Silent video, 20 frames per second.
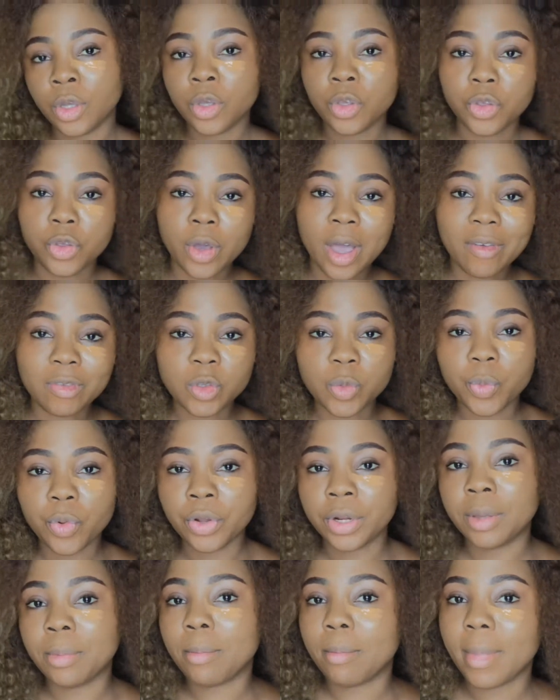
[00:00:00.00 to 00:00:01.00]
You have to
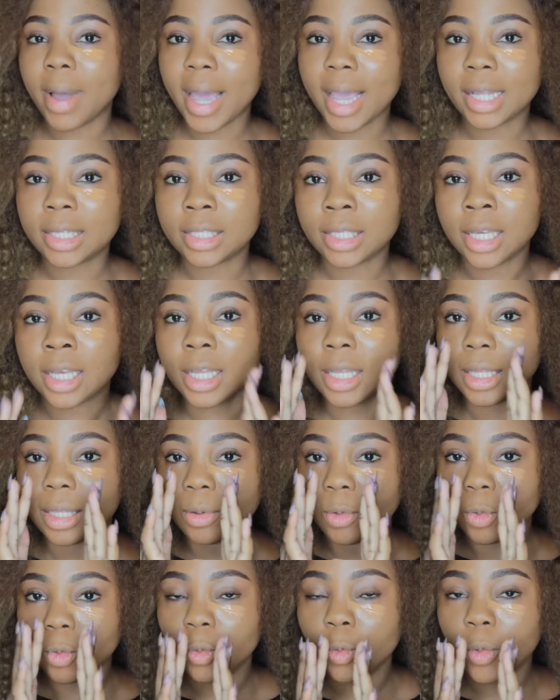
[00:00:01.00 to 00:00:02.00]
put in mind
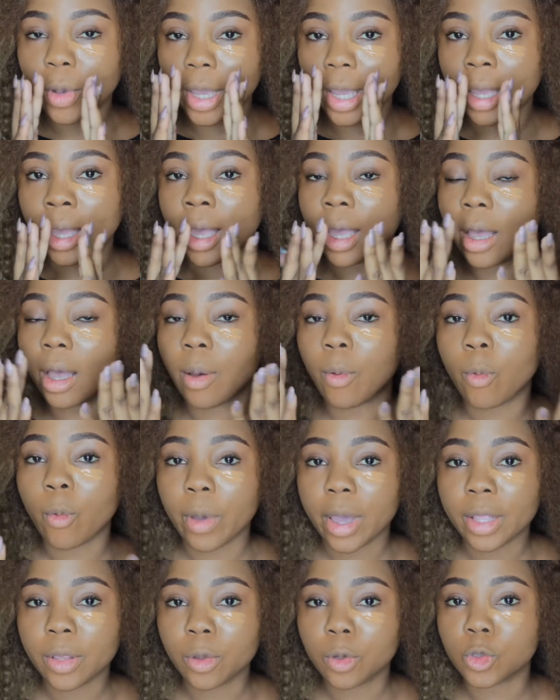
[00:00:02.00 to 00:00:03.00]
where and
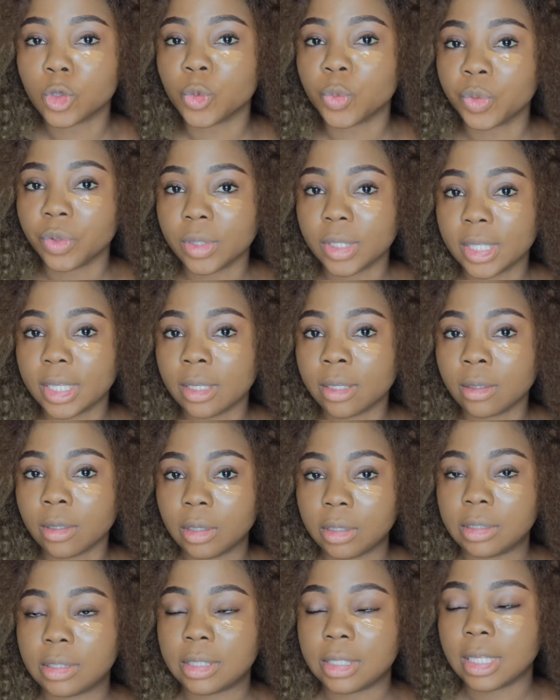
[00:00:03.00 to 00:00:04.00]
where not to put the
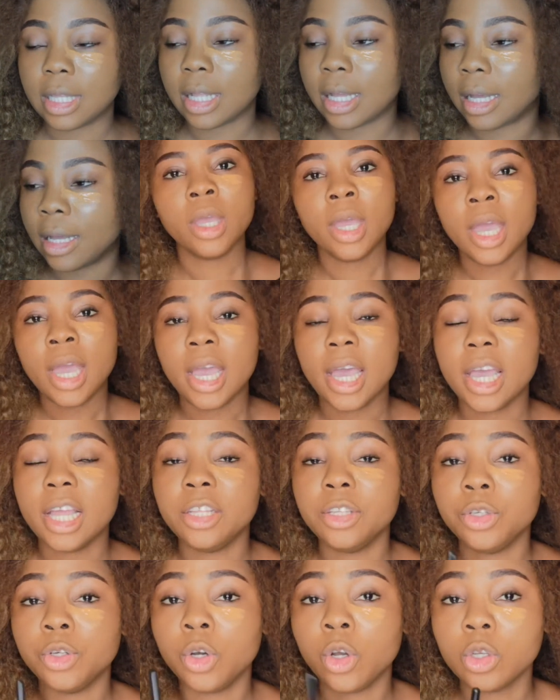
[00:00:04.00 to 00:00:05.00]
concealer,
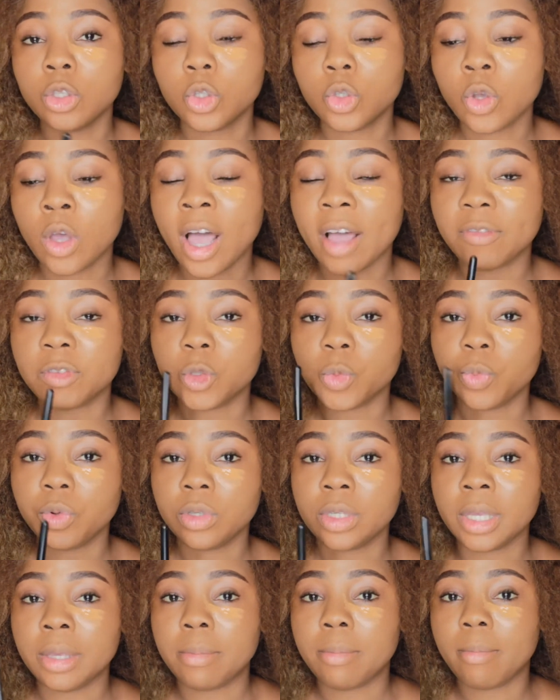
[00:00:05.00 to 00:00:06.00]
and you also have to
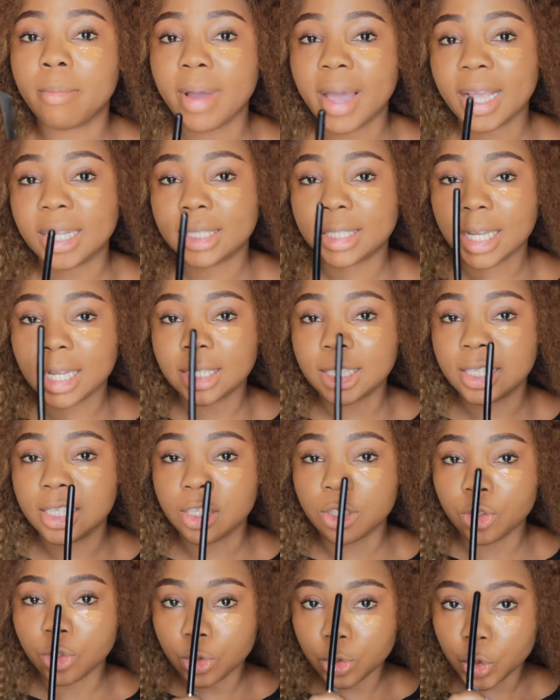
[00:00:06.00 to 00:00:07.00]
put in mind that this
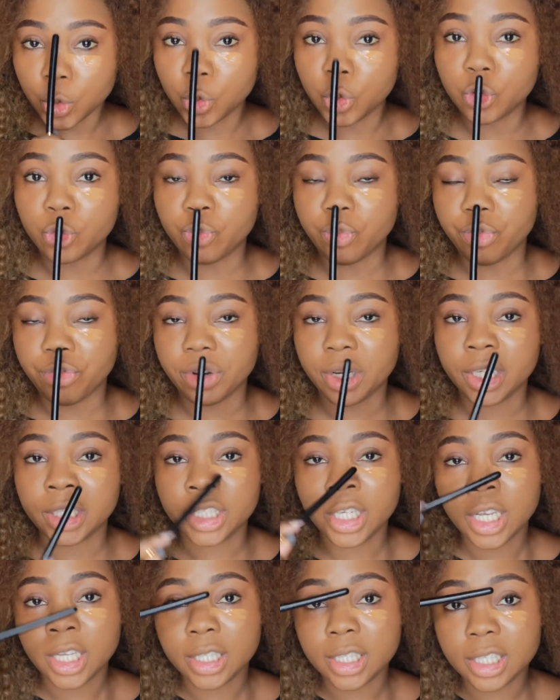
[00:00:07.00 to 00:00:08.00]
is your nose bridge,
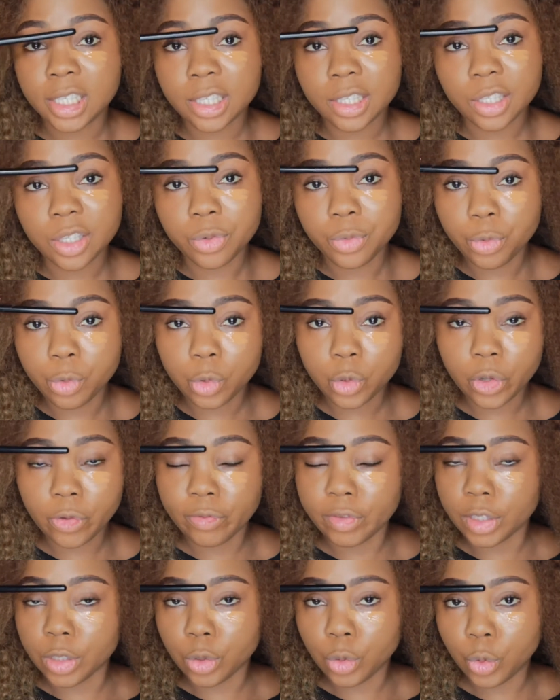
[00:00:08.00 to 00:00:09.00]
this is the root
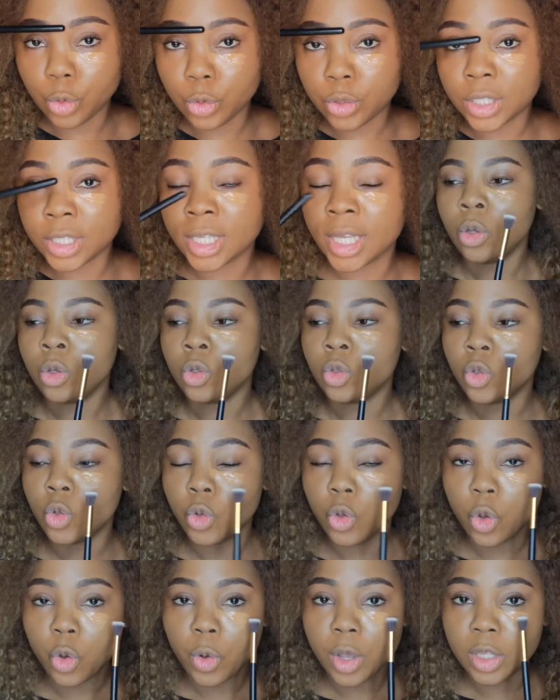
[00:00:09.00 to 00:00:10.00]
of the nose, so
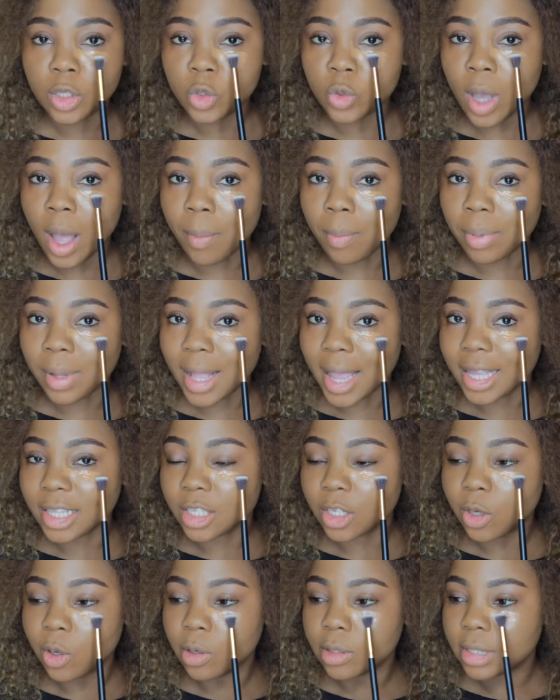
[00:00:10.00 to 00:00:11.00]
you're going to apply
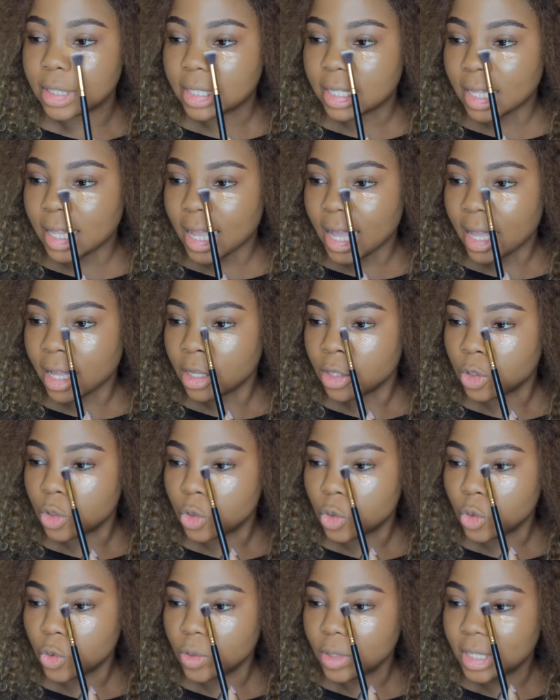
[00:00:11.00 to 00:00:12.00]
the concealer
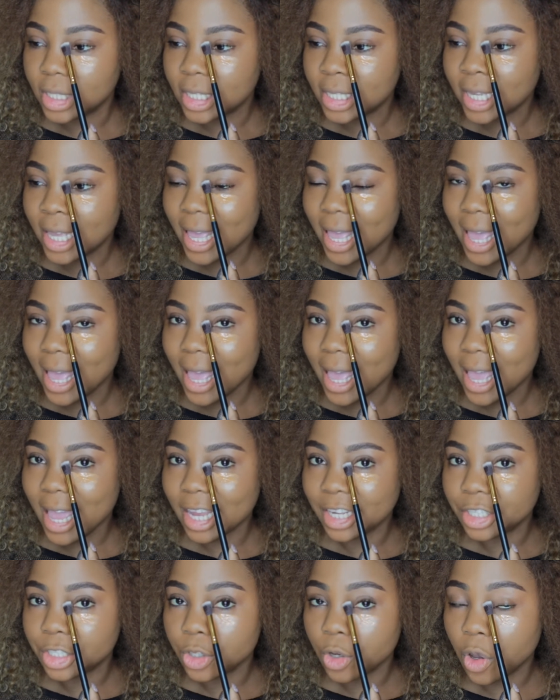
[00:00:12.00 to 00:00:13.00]
to the
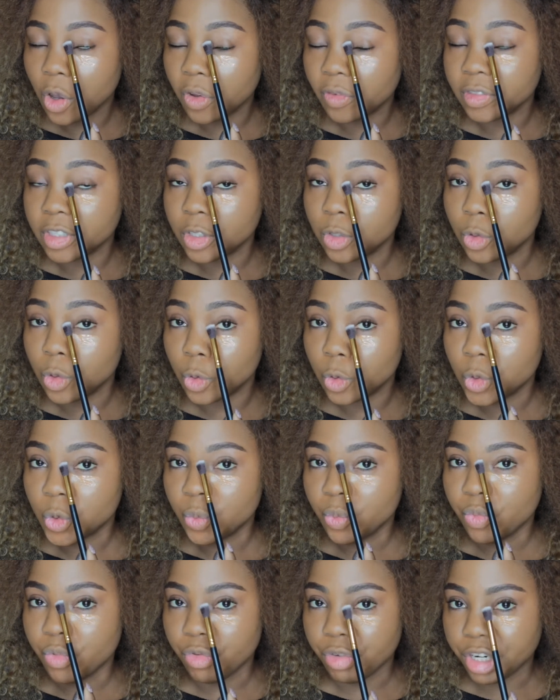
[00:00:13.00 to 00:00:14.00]
edge of the nose
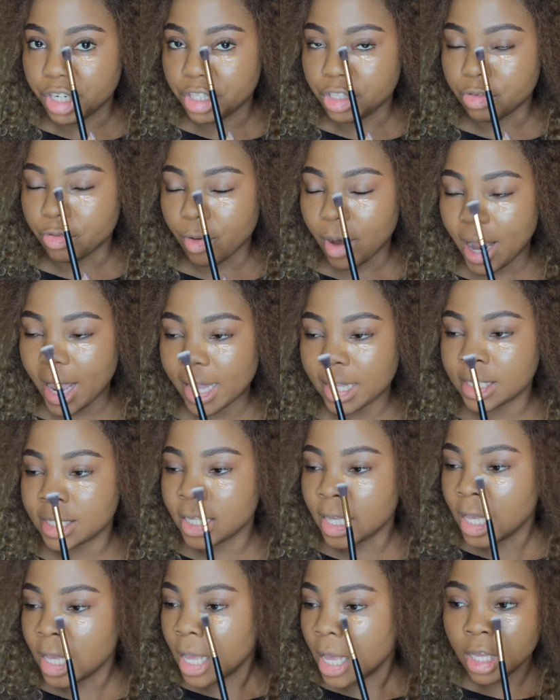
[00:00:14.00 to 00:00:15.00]
bridge, right?
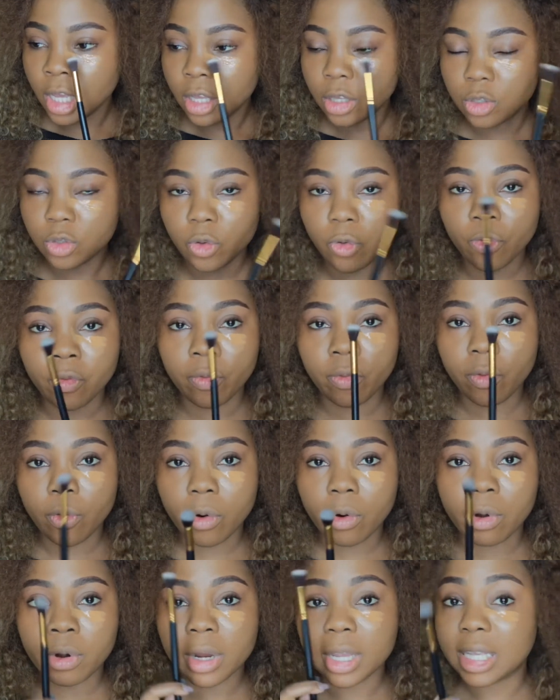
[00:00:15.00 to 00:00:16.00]
So
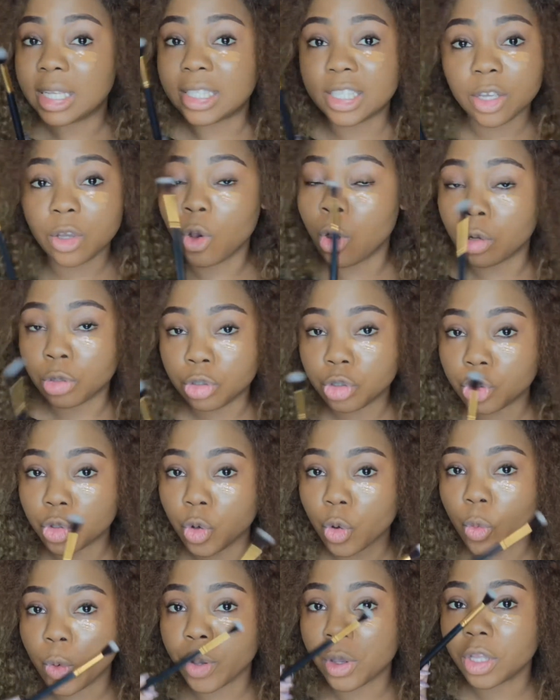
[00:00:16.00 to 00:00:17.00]
for easy
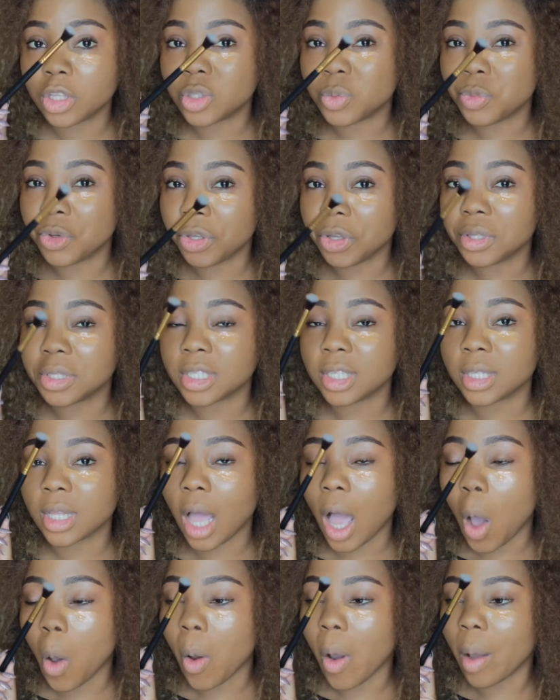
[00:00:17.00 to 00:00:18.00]
control, we're going to be using
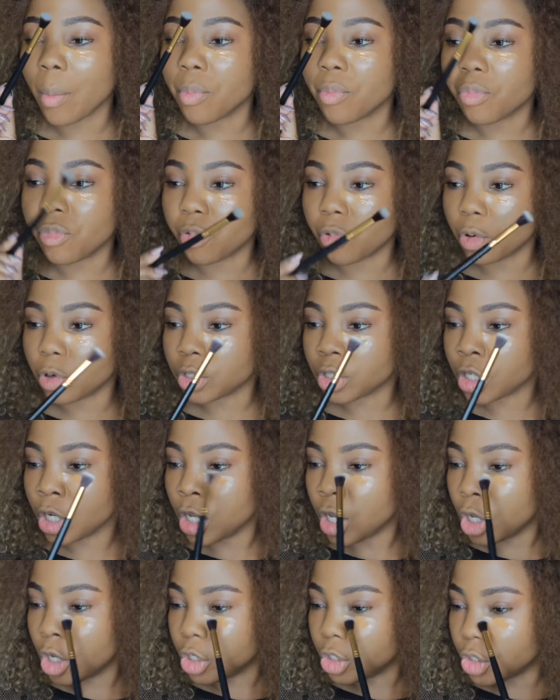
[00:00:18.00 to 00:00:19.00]
our brush
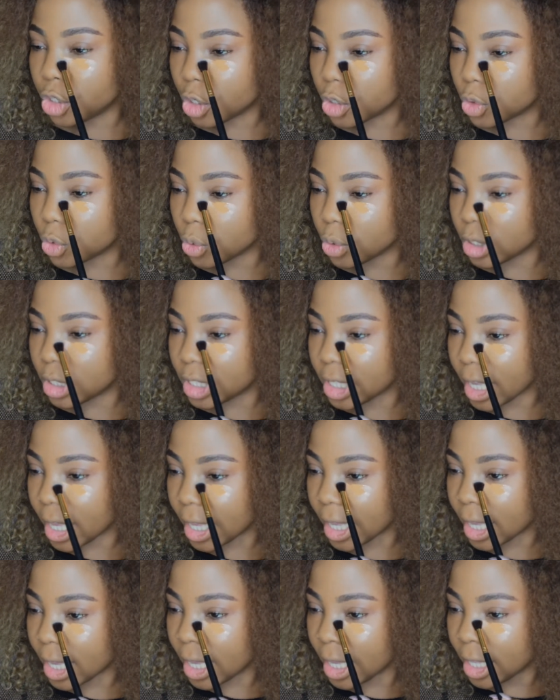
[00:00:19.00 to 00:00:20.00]
just to
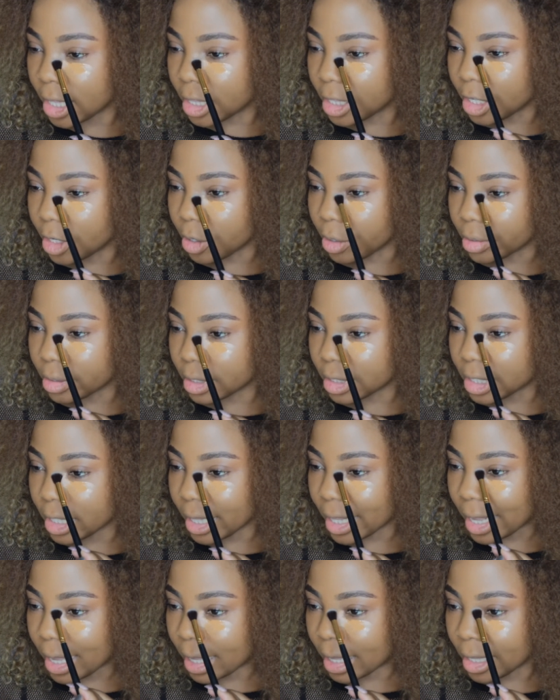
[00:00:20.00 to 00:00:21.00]
take the
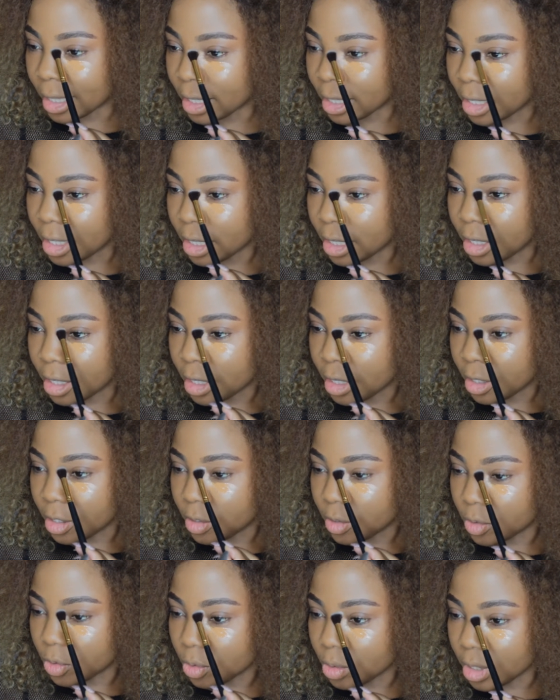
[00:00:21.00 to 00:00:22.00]
concealer
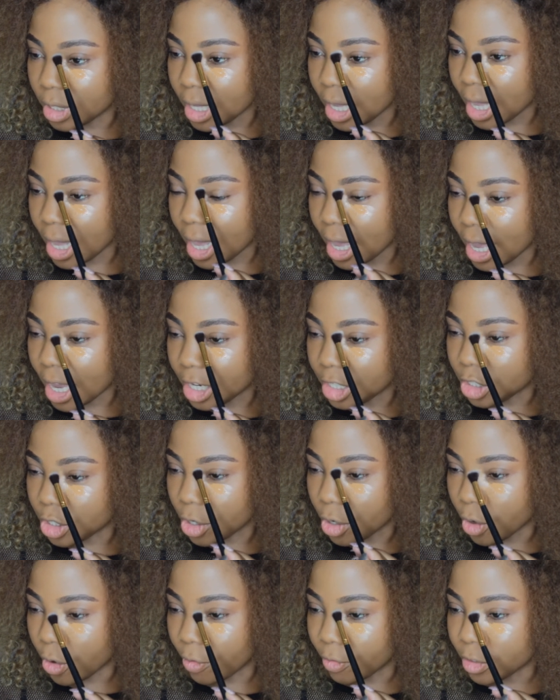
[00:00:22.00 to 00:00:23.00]
to the edge
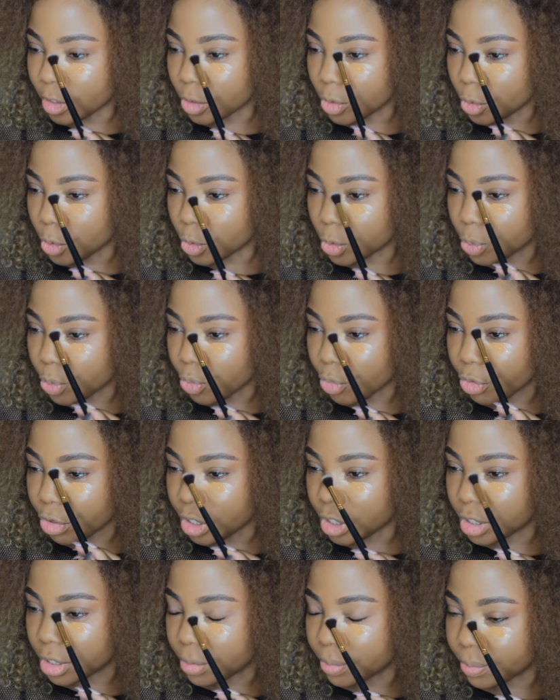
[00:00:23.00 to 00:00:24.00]
of the nose
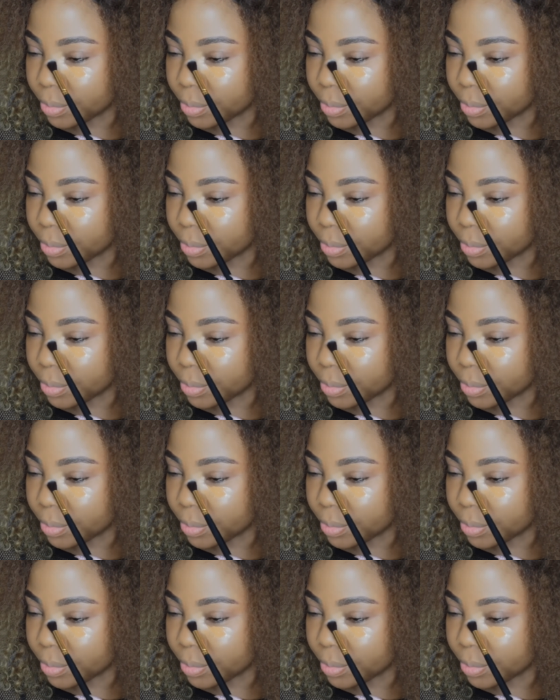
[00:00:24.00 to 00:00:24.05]
bridge,